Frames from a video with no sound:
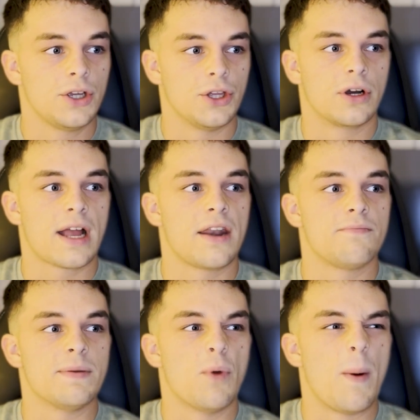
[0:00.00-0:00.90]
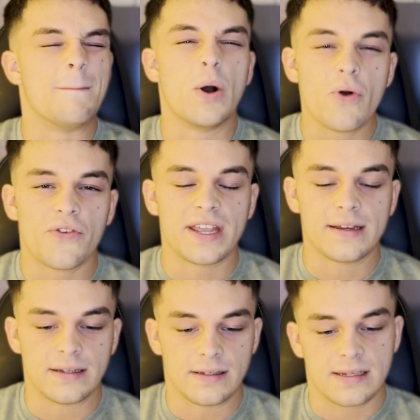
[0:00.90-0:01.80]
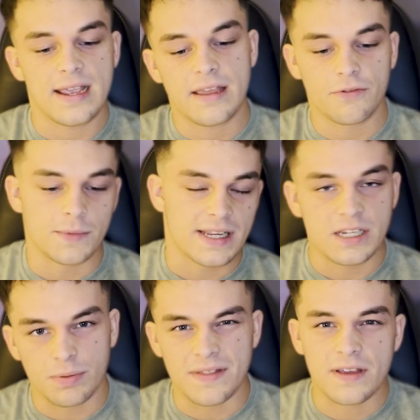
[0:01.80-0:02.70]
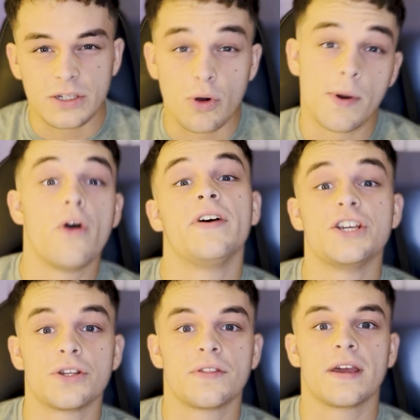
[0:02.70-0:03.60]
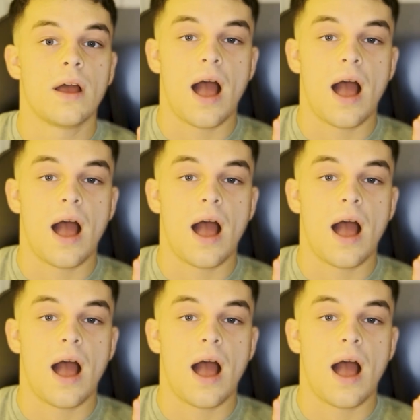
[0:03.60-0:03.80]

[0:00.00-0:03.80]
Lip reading: you know, kind of be more motivated and take it from a discipline thing to a motivation thing.